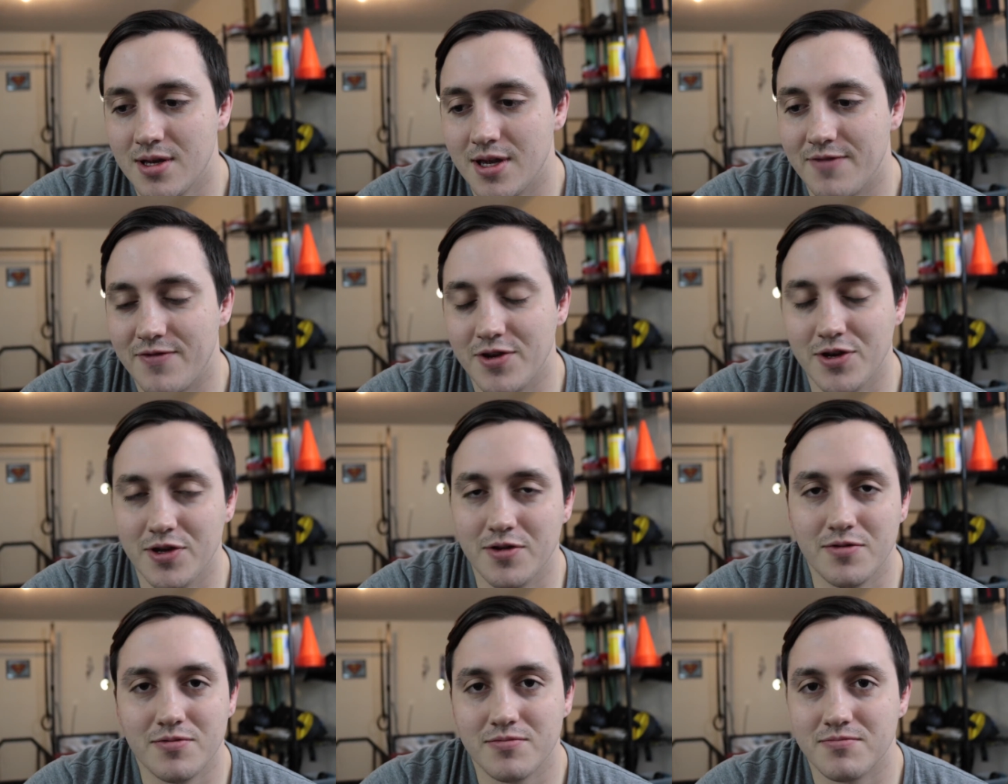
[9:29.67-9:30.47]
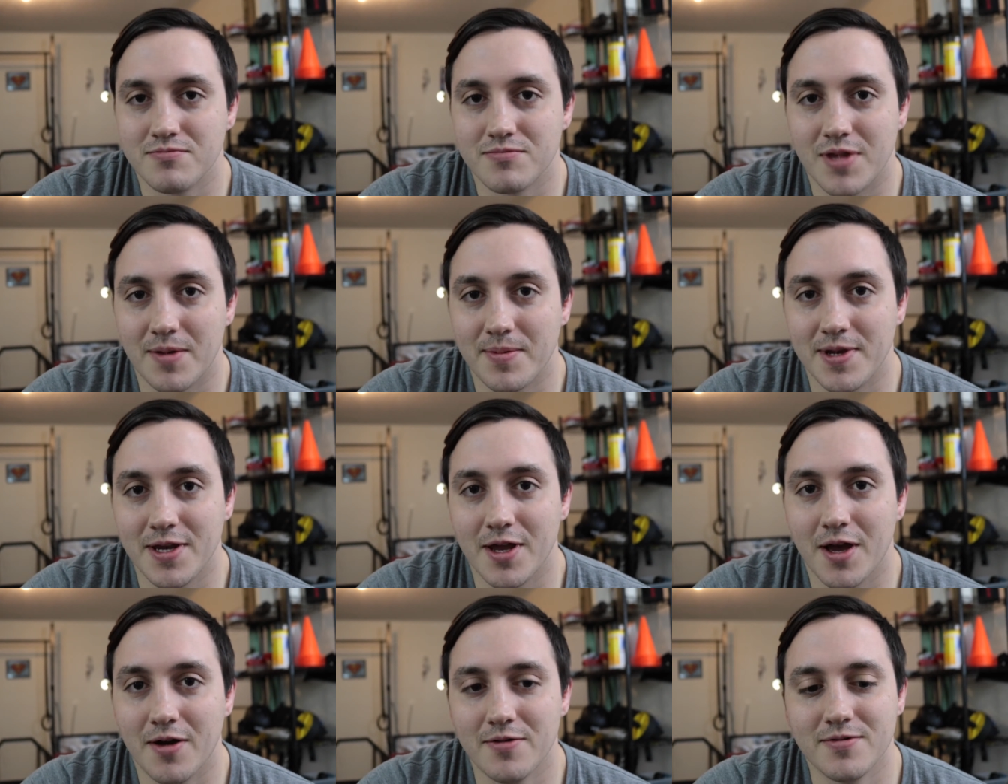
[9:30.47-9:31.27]
If you do, let me
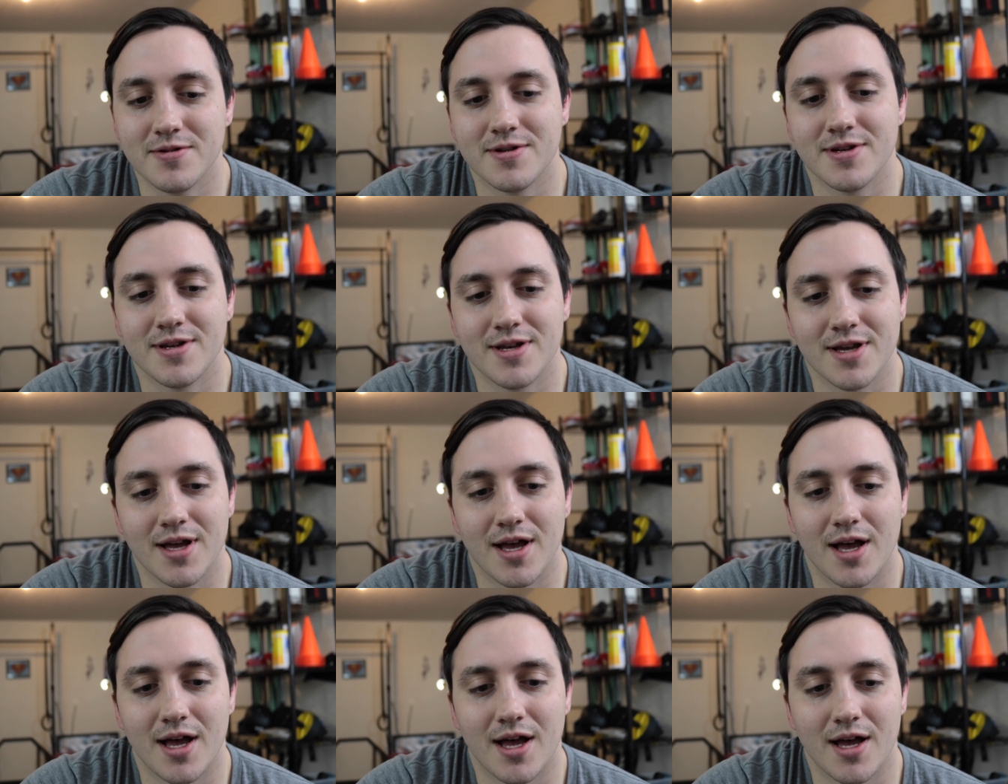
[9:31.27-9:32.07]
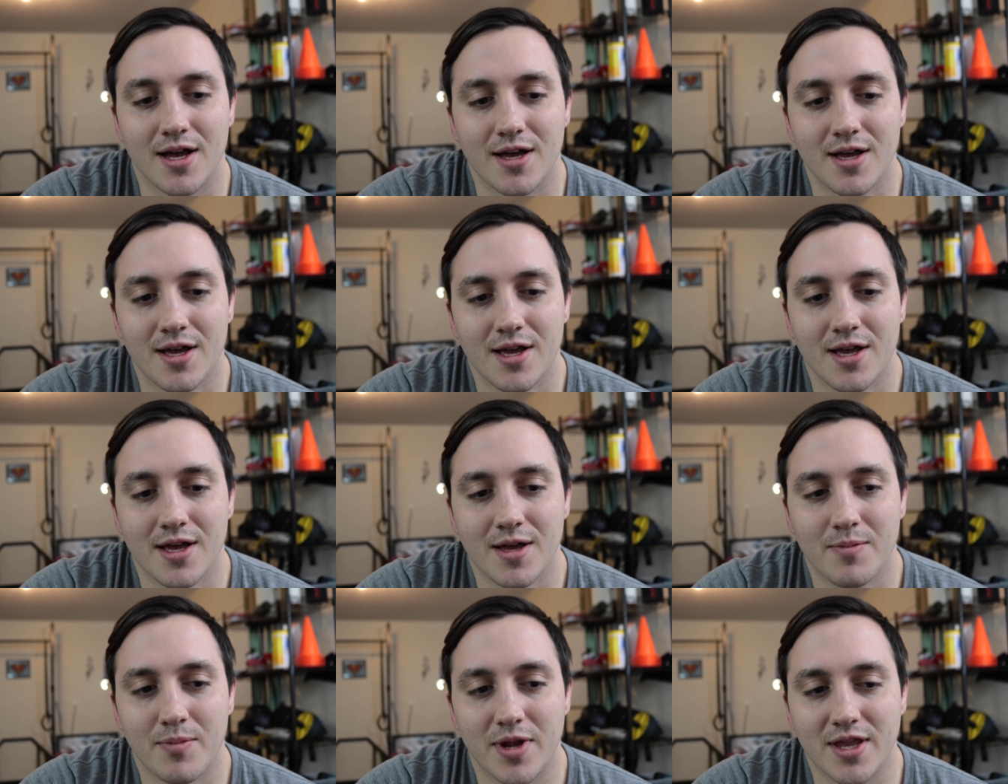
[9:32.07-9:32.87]
know. But
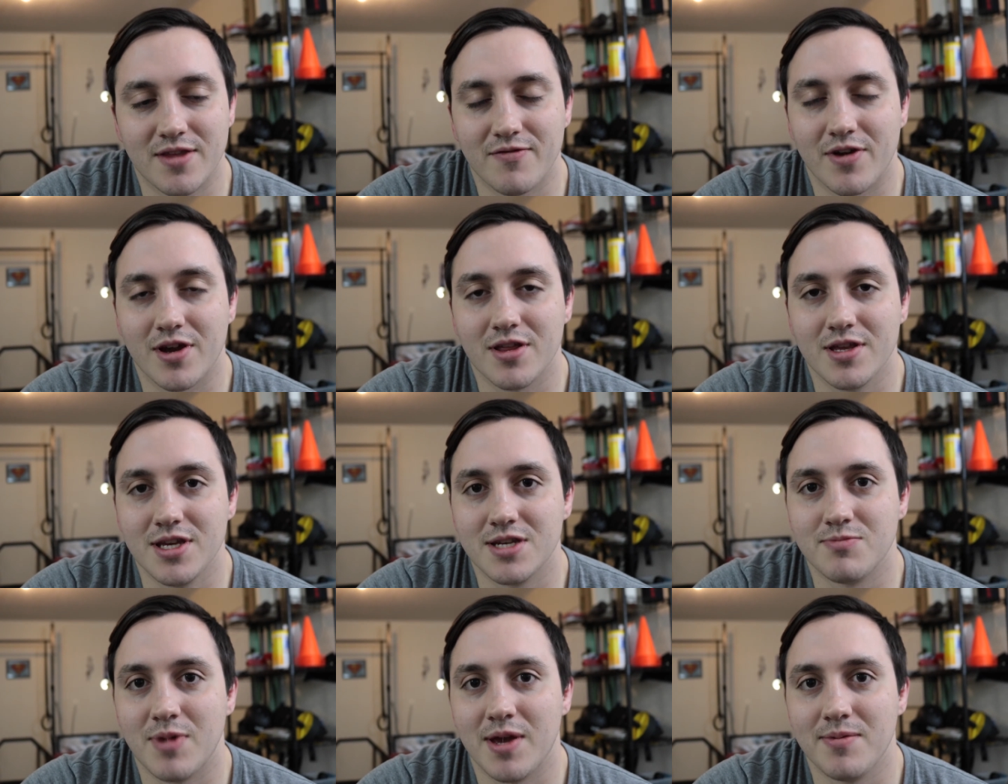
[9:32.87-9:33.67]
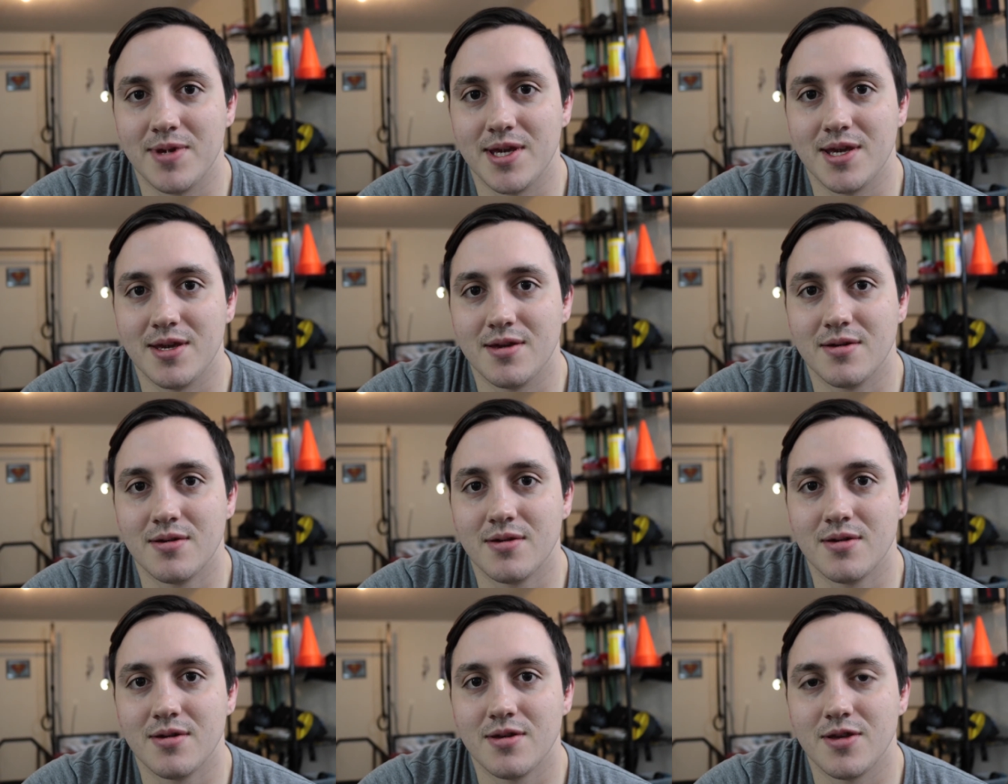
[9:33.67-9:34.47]
at the very least, maybe
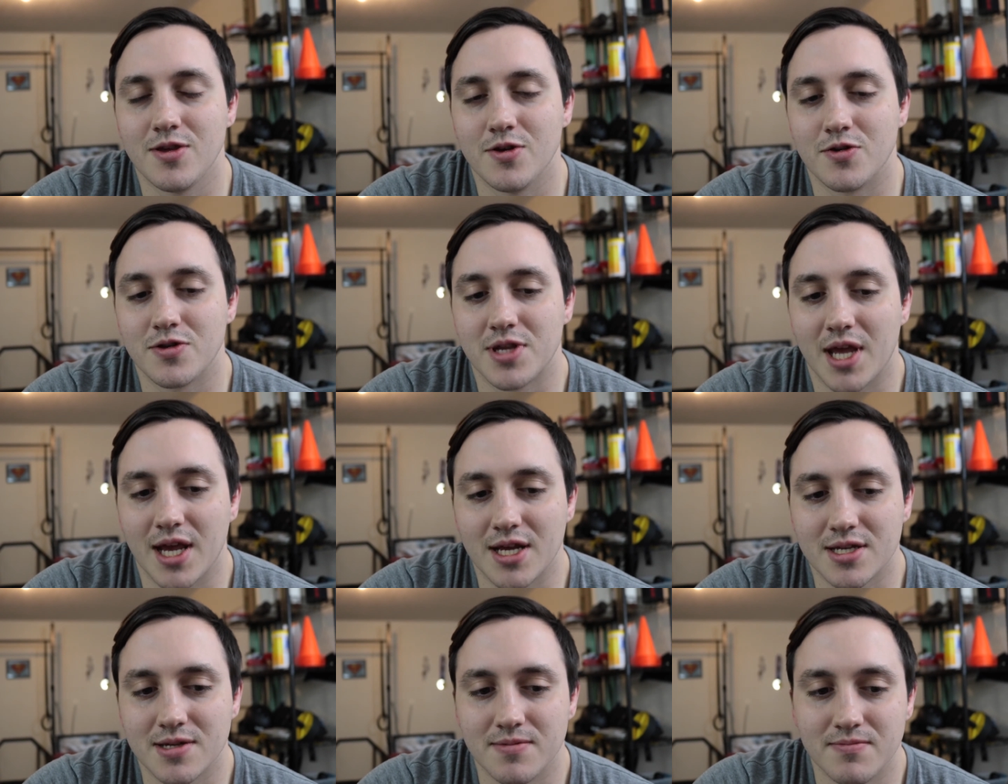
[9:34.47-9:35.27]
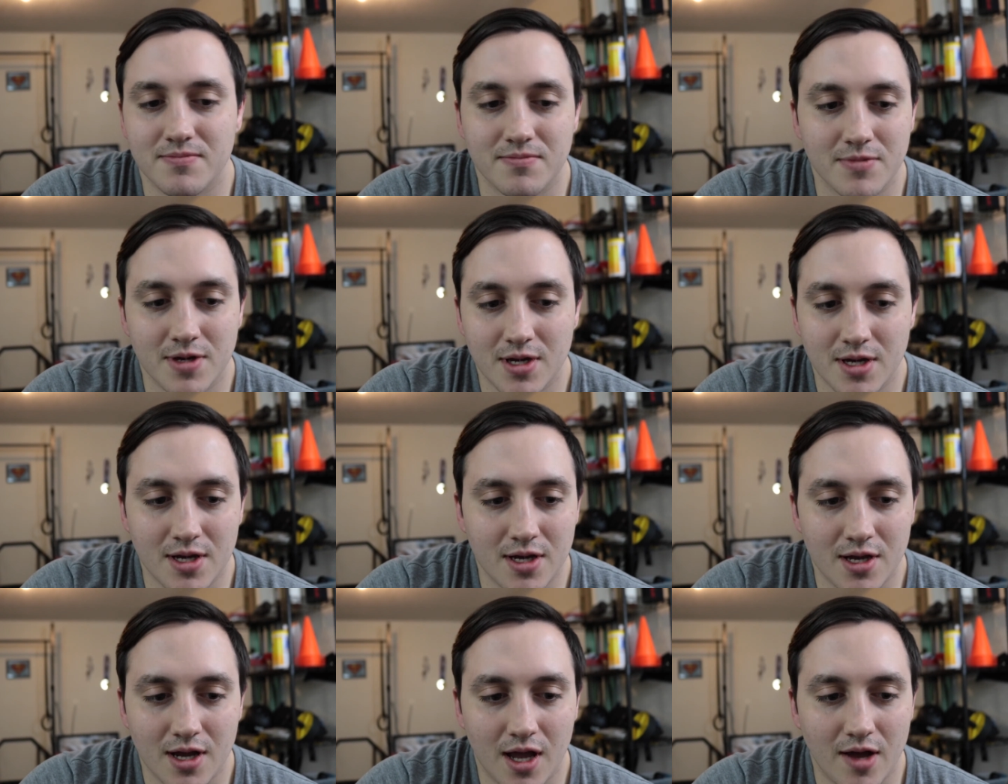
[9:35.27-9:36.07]
you'll take some
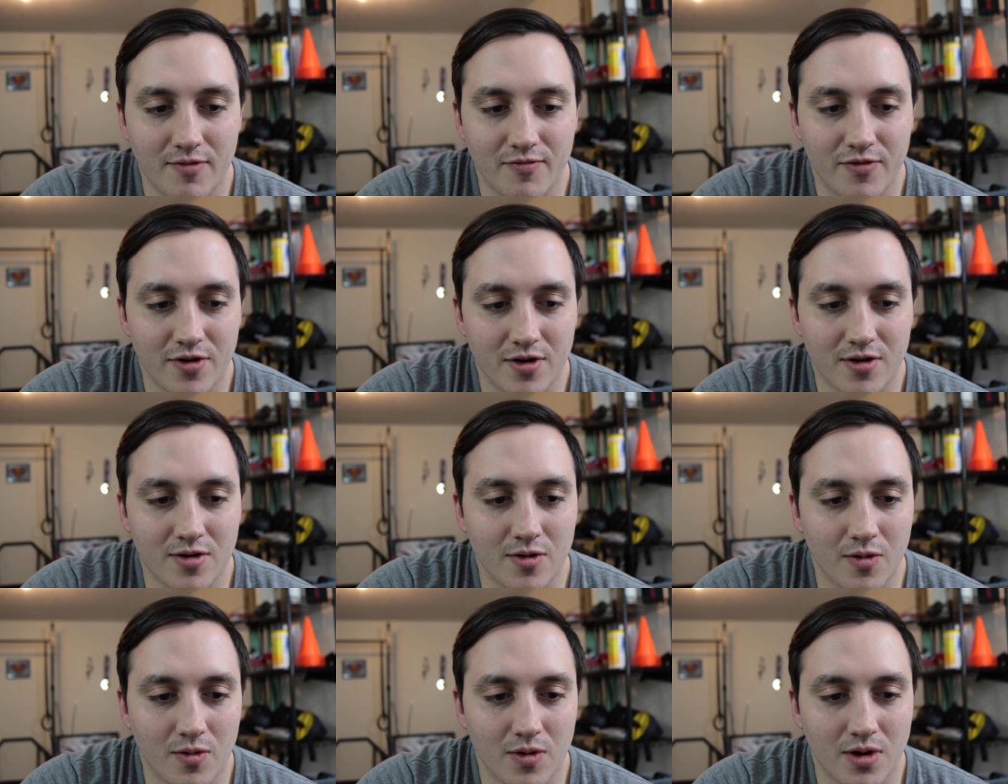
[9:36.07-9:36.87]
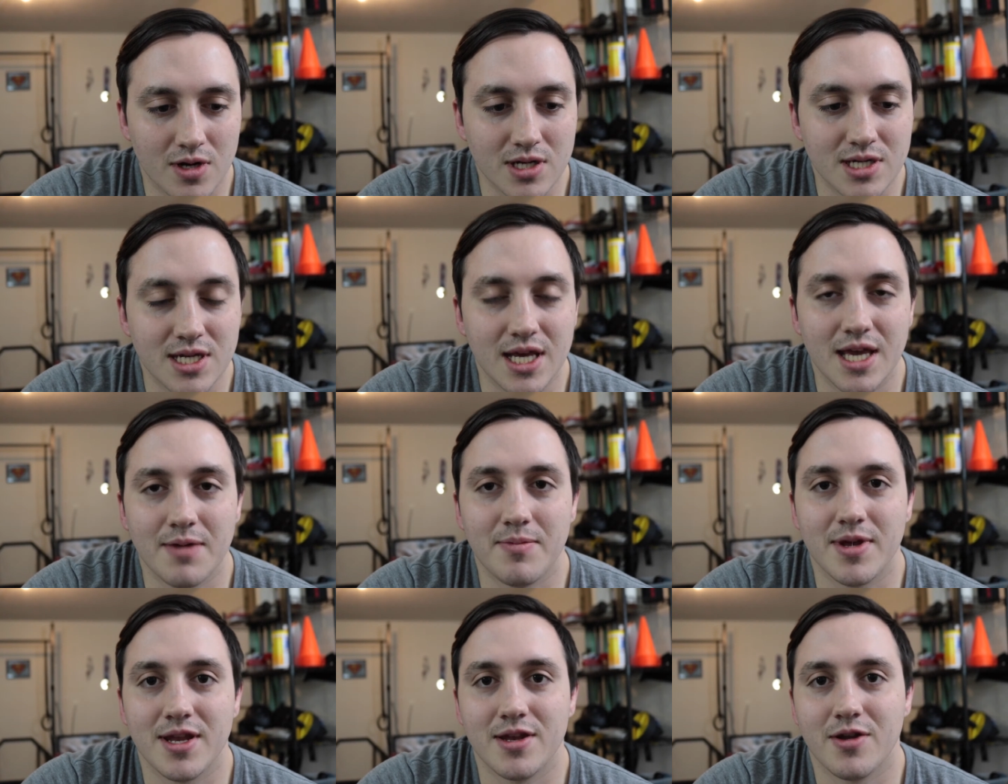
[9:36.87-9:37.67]
comfort or
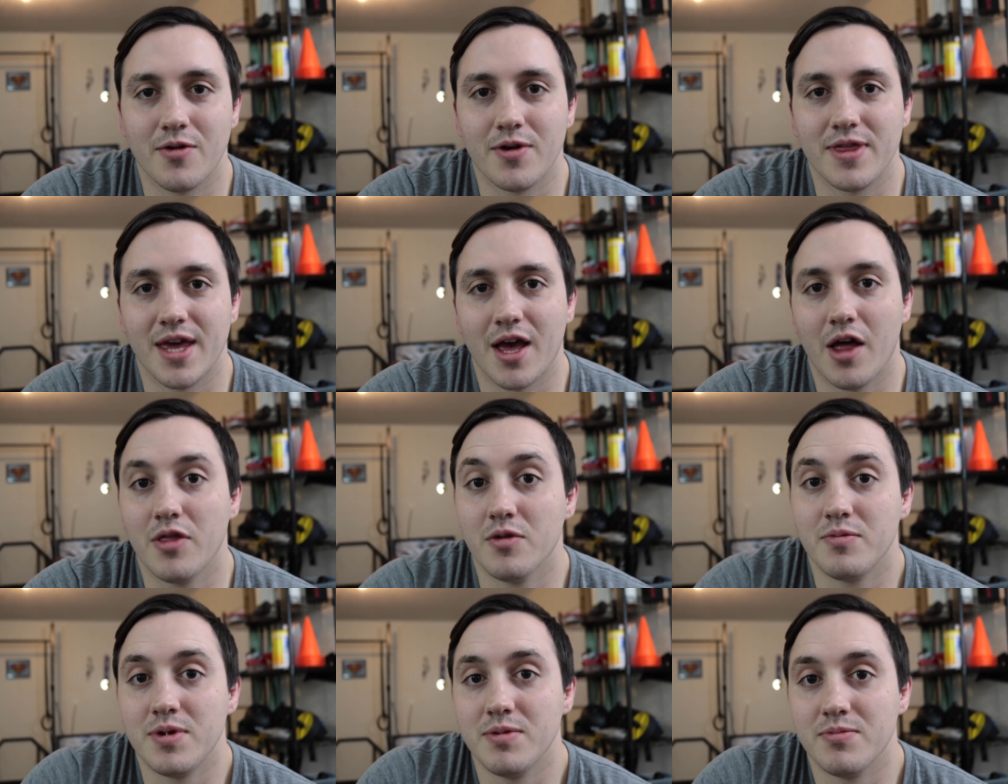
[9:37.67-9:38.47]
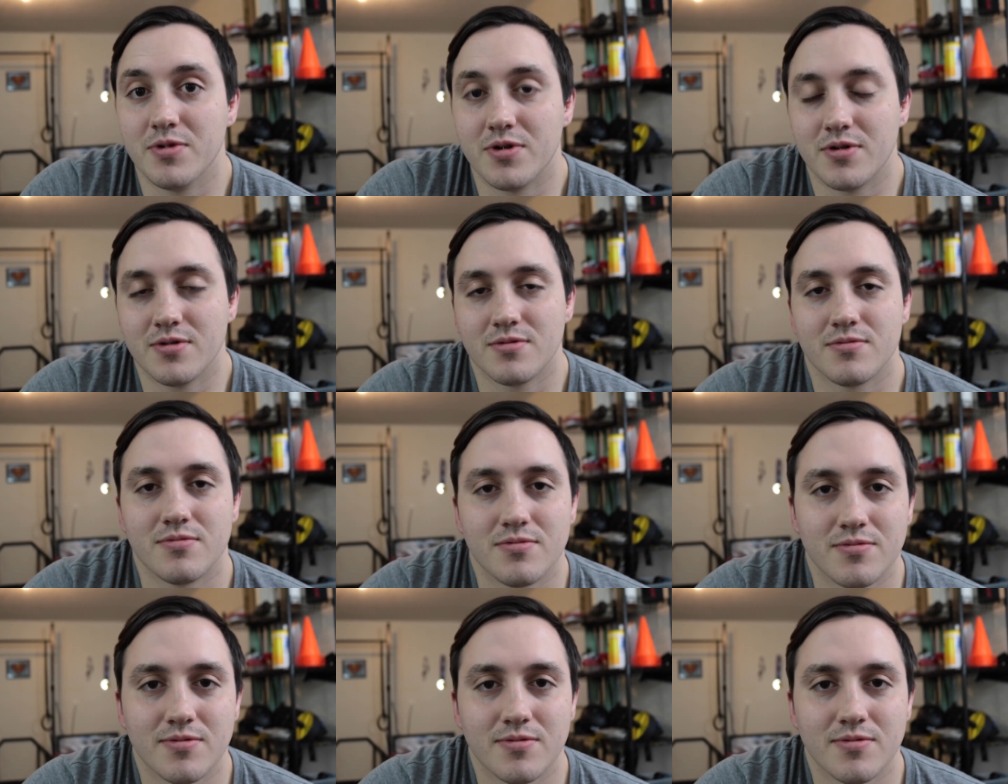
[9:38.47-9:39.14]
contentment knowing that other people,